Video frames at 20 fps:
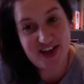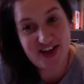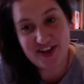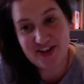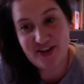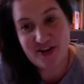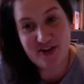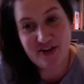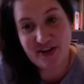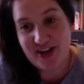
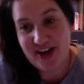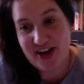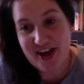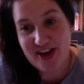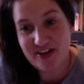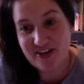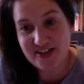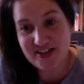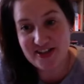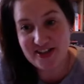in your
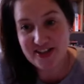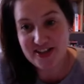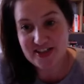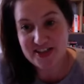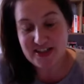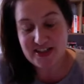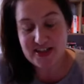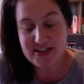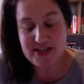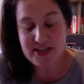account.
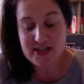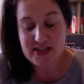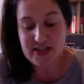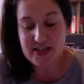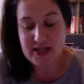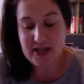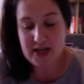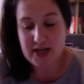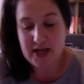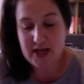
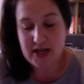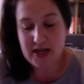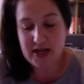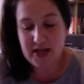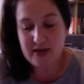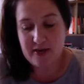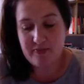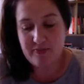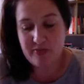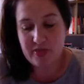
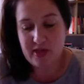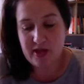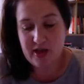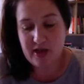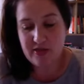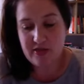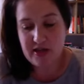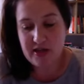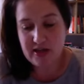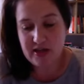Um,
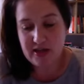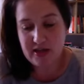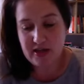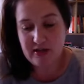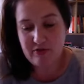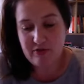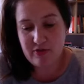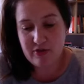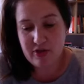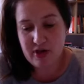I think
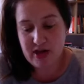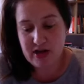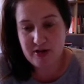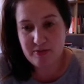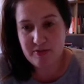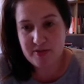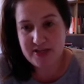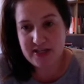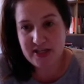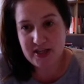if you're at
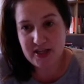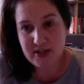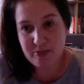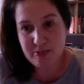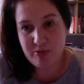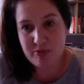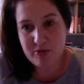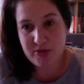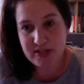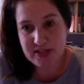a particular
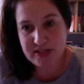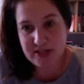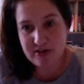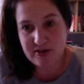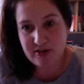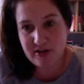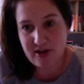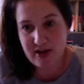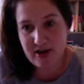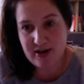point in
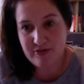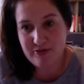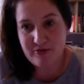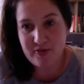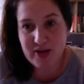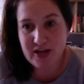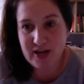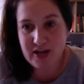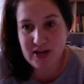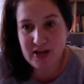your life
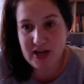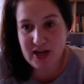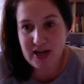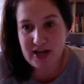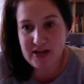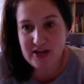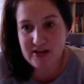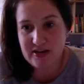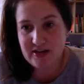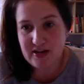where you
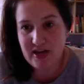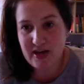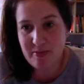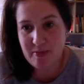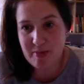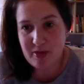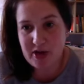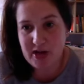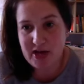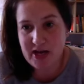can
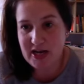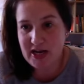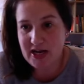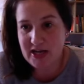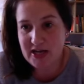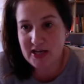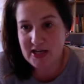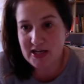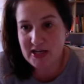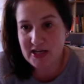get
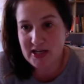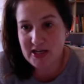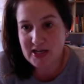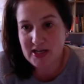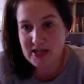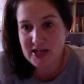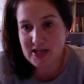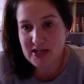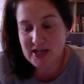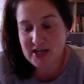by
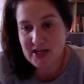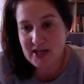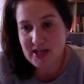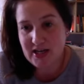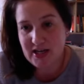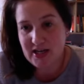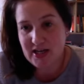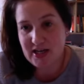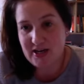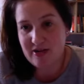
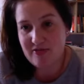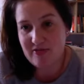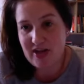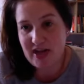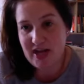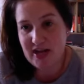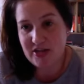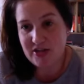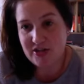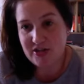um,
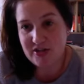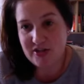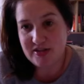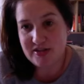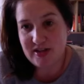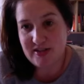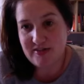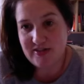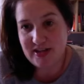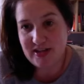and do
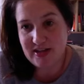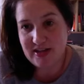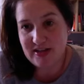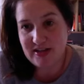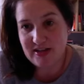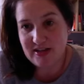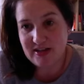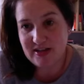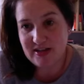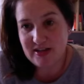
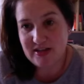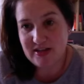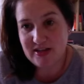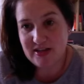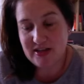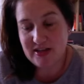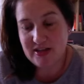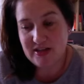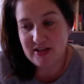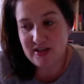something
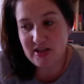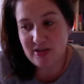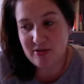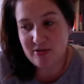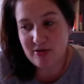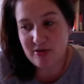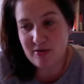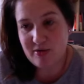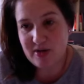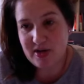that
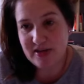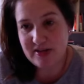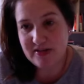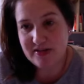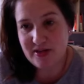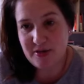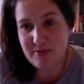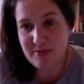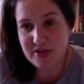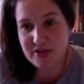requires
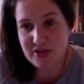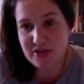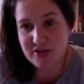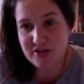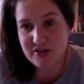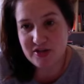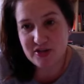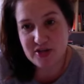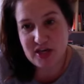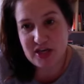so much
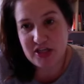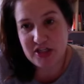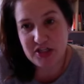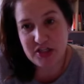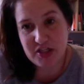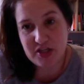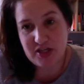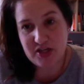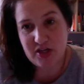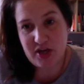
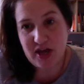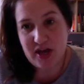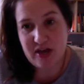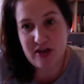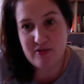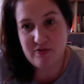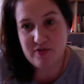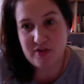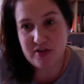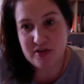concentration and you
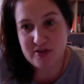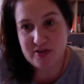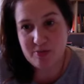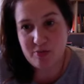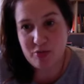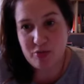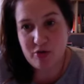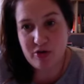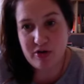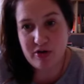have the
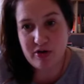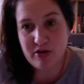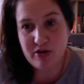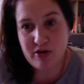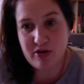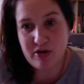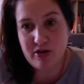support